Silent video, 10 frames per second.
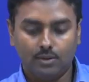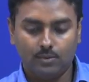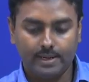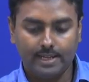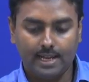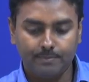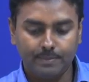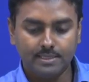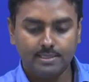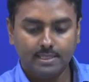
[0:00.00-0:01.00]
what
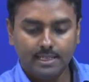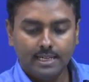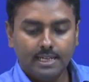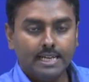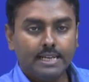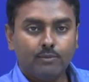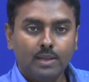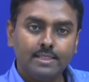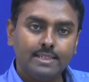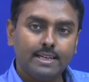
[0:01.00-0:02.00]
happens, it
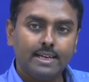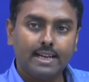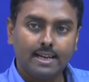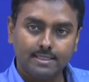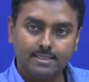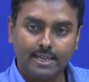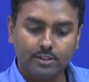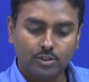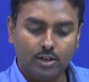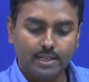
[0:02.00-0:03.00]
will generate another
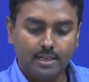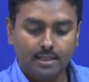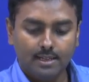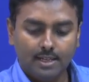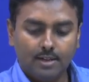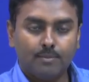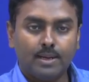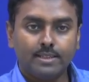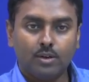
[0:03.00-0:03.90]
sinusoidal, but the